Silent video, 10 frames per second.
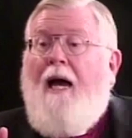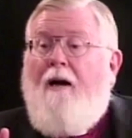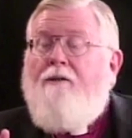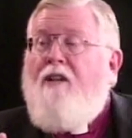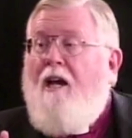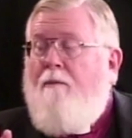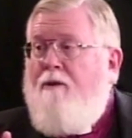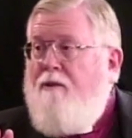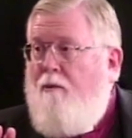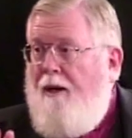Our
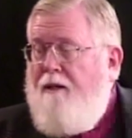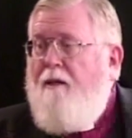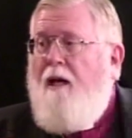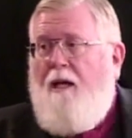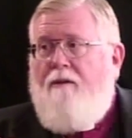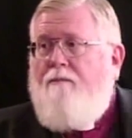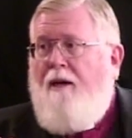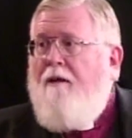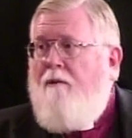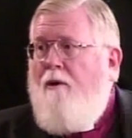sacraments are recognized
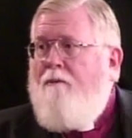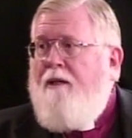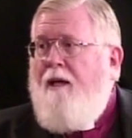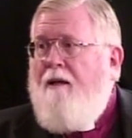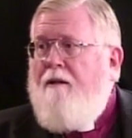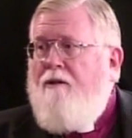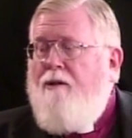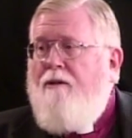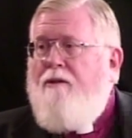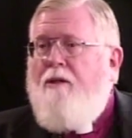by the Roman Catholic
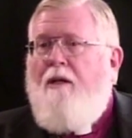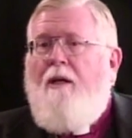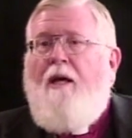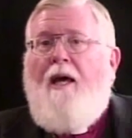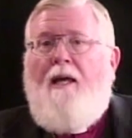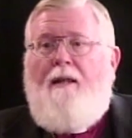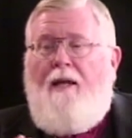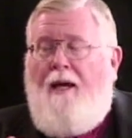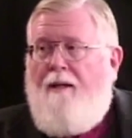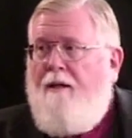Church and the
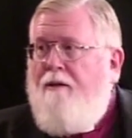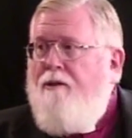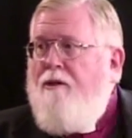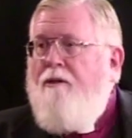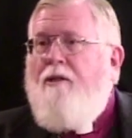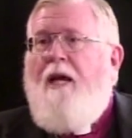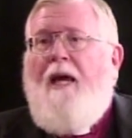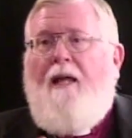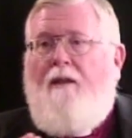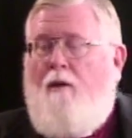Anglican Church
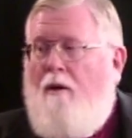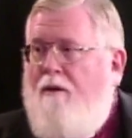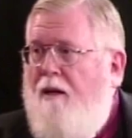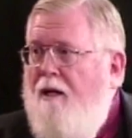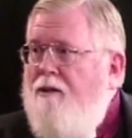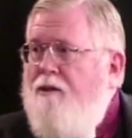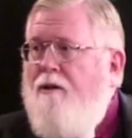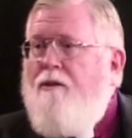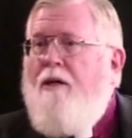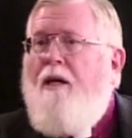and the Orthodox
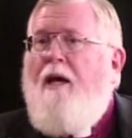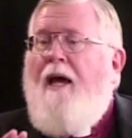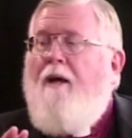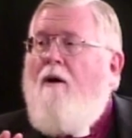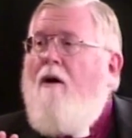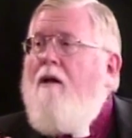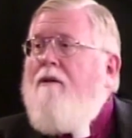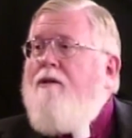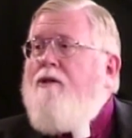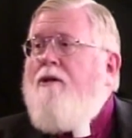Church and all
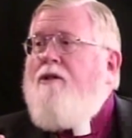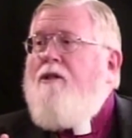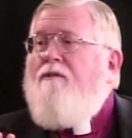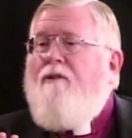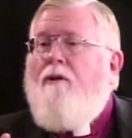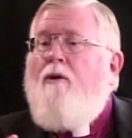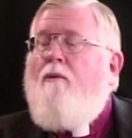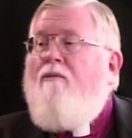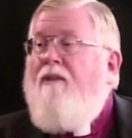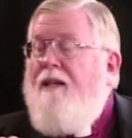of the churches for
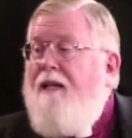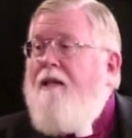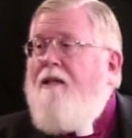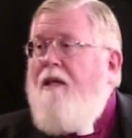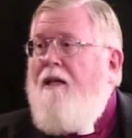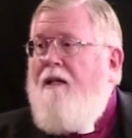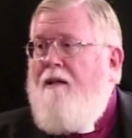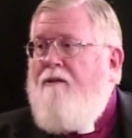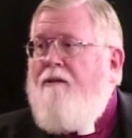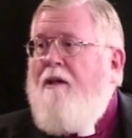whom validity
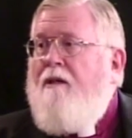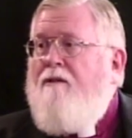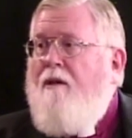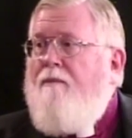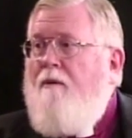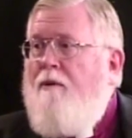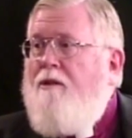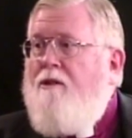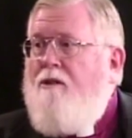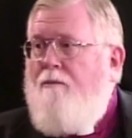is something
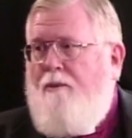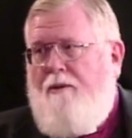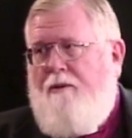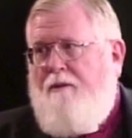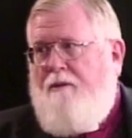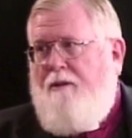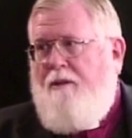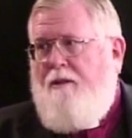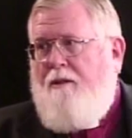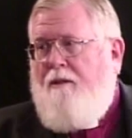which is important.
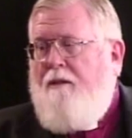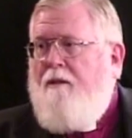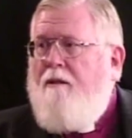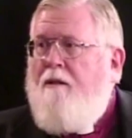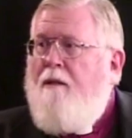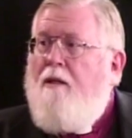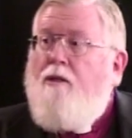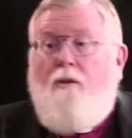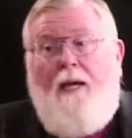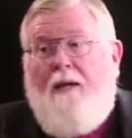
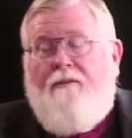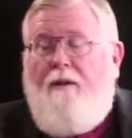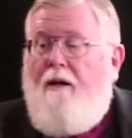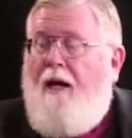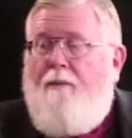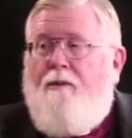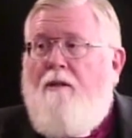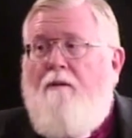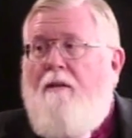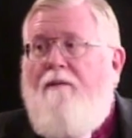So yes, they're absolutely